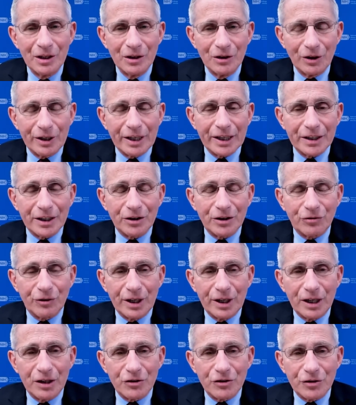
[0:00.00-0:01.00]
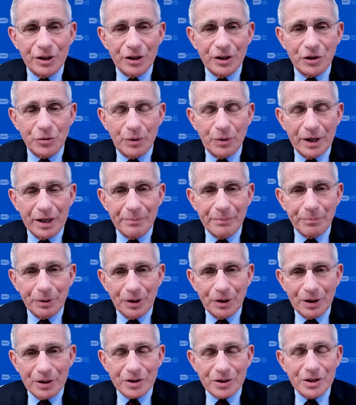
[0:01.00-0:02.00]
Look at the
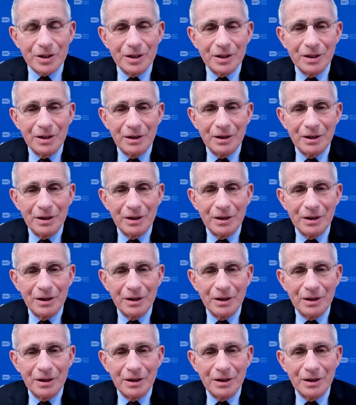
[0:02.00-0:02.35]
320+